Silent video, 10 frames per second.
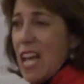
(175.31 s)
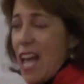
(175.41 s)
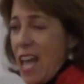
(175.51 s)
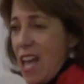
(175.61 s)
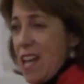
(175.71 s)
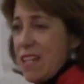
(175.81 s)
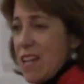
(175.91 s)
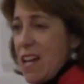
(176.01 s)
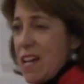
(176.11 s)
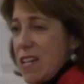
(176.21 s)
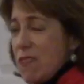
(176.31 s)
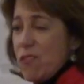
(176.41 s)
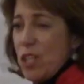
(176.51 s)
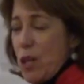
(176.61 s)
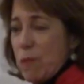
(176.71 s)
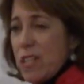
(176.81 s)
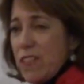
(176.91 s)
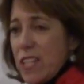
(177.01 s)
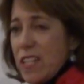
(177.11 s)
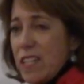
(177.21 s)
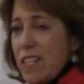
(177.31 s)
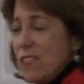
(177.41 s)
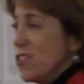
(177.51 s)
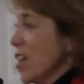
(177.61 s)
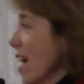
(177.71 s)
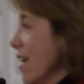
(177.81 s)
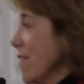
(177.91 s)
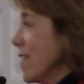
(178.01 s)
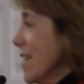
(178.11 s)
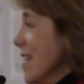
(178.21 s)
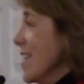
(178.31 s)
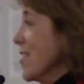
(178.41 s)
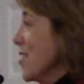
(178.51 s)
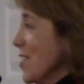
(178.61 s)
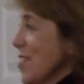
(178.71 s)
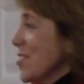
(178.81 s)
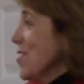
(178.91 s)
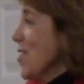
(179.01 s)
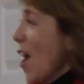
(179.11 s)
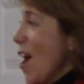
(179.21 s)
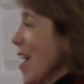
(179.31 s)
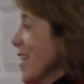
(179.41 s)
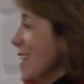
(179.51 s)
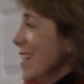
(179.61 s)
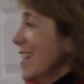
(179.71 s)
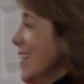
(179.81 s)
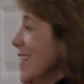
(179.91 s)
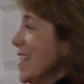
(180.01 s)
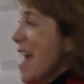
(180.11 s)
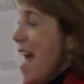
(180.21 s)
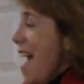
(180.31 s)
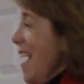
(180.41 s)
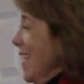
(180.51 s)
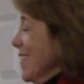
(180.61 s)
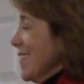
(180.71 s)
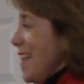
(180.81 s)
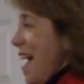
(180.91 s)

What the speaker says: And, I'm getting it, and Jeff is just talking and